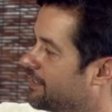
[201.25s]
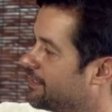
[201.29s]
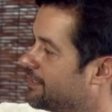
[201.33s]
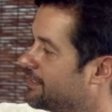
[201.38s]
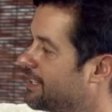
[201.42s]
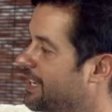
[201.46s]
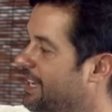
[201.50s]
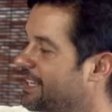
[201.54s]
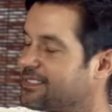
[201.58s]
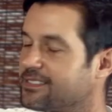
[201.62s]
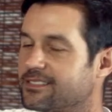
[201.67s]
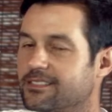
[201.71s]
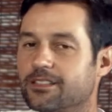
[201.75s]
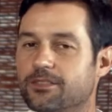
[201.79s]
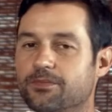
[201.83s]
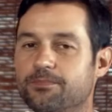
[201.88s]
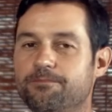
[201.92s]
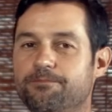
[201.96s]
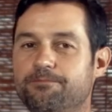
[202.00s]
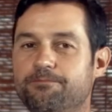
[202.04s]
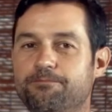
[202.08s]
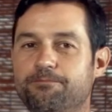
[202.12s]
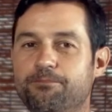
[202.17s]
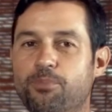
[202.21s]
And that's the
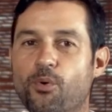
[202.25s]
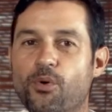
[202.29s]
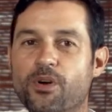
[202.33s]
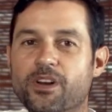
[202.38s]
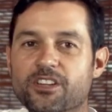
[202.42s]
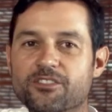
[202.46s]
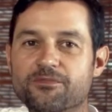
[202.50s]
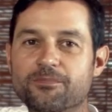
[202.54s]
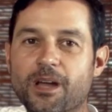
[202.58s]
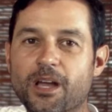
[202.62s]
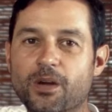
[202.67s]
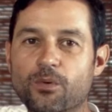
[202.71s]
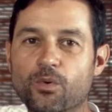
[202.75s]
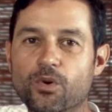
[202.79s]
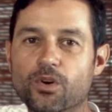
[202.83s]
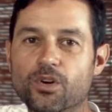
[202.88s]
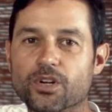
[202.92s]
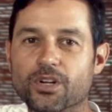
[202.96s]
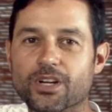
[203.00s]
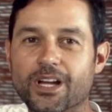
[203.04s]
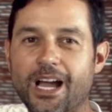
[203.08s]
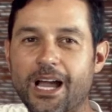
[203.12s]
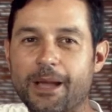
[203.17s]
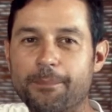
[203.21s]
point of my
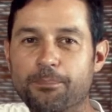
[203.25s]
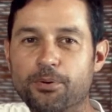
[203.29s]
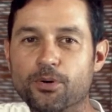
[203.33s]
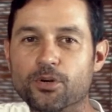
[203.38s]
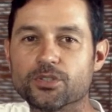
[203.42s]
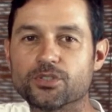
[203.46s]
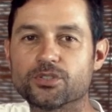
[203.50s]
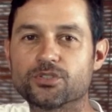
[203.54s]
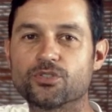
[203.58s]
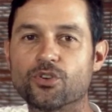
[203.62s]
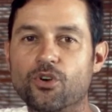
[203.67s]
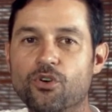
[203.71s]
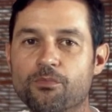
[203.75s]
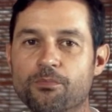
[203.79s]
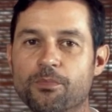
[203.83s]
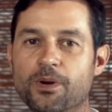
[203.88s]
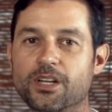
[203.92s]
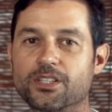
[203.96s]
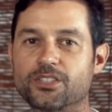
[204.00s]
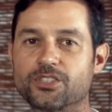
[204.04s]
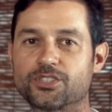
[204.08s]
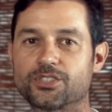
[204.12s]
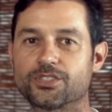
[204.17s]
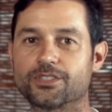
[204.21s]
work. I put so
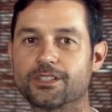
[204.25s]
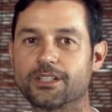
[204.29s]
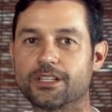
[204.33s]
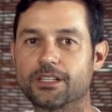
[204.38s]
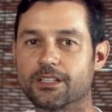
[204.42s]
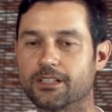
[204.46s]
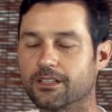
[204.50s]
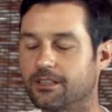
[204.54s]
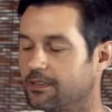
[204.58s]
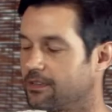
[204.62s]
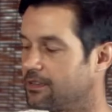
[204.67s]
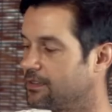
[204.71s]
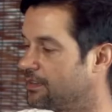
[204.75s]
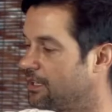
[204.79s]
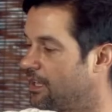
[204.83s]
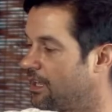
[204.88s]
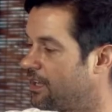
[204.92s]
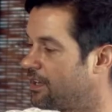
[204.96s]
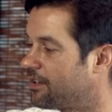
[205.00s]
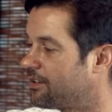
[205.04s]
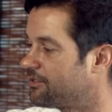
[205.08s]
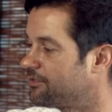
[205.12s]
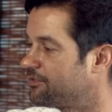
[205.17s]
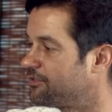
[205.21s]
much
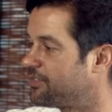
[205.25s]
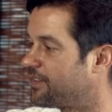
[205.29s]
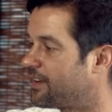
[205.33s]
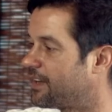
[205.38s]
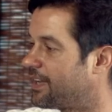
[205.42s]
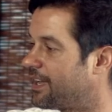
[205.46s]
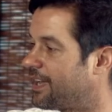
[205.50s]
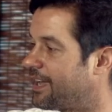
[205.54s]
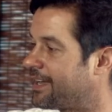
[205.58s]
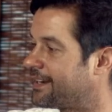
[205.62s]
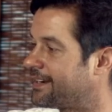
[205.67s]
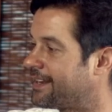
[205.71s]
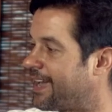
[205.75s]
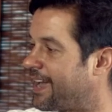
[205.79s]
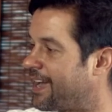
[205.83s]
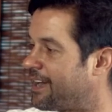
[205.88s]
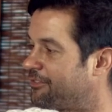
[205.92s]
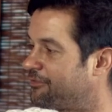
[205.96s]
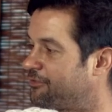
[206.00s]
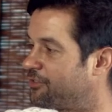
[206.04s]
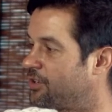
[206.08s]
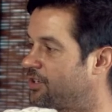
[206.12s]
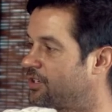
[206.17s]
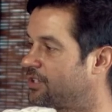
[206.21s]
love and
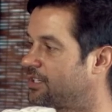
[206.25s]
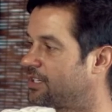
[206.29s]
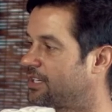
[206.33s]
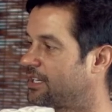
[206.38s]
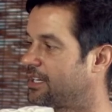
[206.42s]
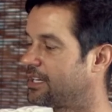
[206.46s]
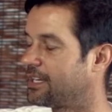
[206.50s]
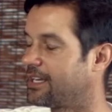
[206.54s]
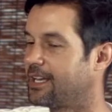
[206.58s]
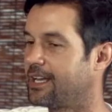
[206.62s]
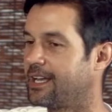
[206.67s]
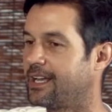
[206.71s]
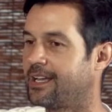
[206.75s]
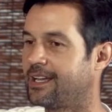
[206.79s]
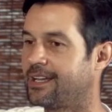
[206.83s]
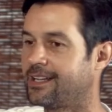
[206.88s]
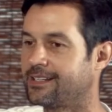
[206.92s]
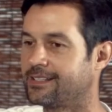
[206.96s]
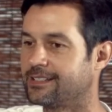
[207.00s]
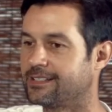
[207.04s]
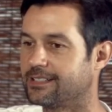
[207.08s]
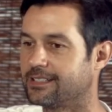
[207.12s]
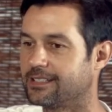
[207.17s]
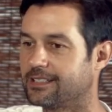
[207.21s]
effort
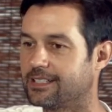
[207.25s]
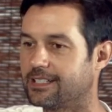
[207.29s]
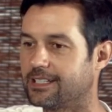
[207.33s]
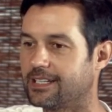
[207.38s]
and